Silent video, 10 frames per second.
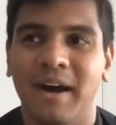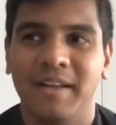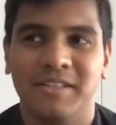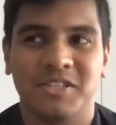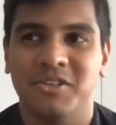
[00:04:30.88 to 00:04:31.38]

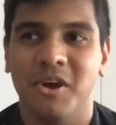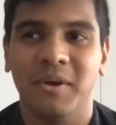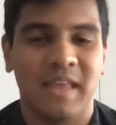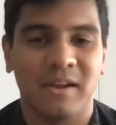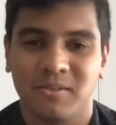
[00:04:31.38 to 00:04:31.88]
just
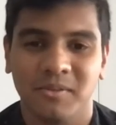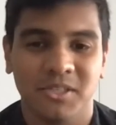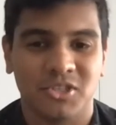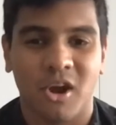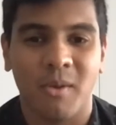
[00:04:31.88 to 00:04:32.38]
knowing that was a really
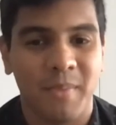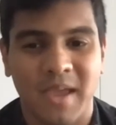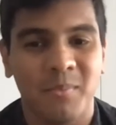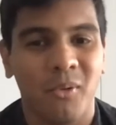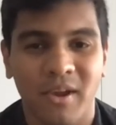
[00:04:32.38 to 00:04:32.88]
sharp
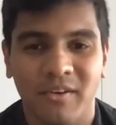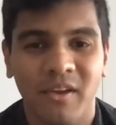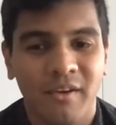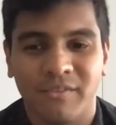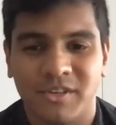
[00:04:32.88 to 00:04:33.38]
pain point
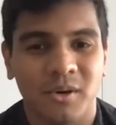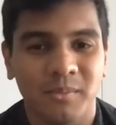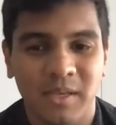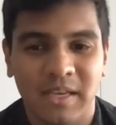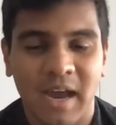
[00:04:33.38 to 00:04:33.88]
for so
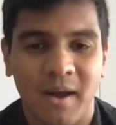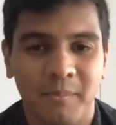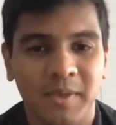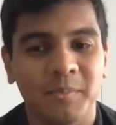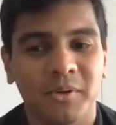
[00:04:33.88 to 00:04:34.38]
many
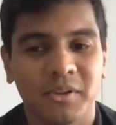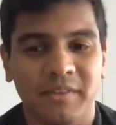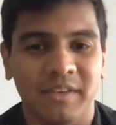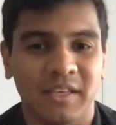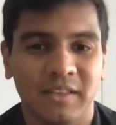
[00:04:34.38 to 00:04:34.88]
people
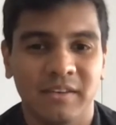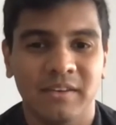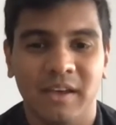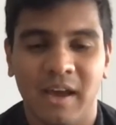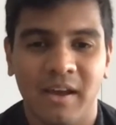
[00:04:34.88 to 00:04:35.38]
living
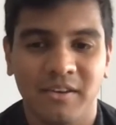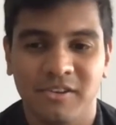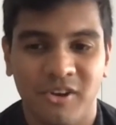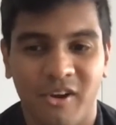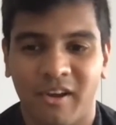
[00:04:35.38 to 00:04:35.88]
in New
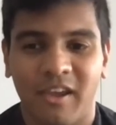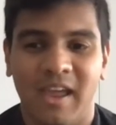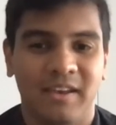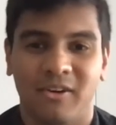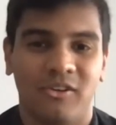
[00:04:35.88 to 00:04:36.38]
York
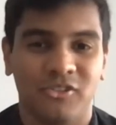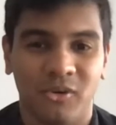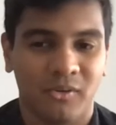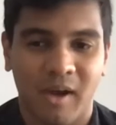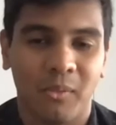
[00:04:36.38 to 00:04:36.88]
and
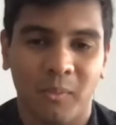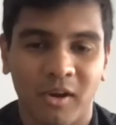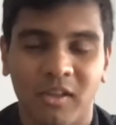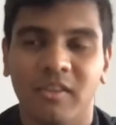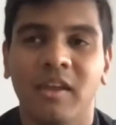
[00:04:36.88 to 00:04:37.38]
also around the
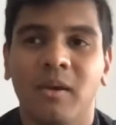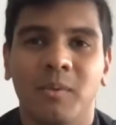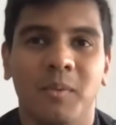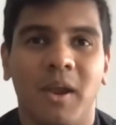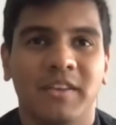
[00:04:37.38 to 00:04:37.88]
world,
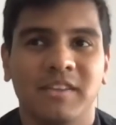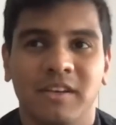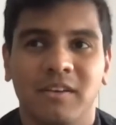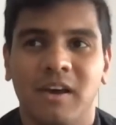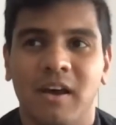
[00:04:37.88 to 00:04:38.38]
we wanted
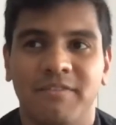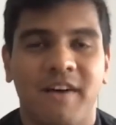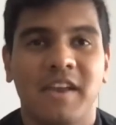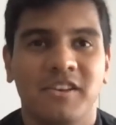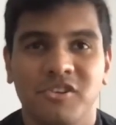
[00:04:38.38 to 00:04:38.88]
to
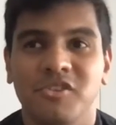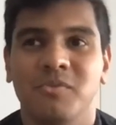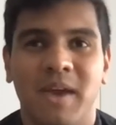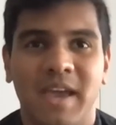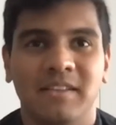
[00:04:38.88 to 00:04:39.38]
find a new
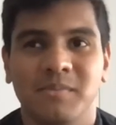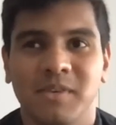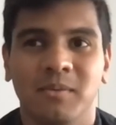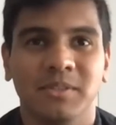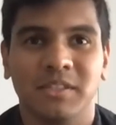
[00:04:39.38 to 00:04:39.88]
way to be
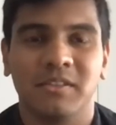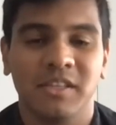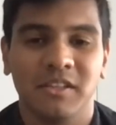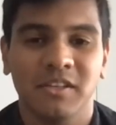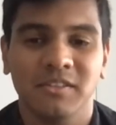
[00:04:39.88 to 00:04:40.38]
able to
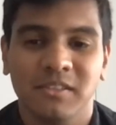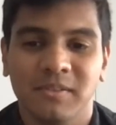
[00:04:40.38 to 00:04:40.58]
clean clothes.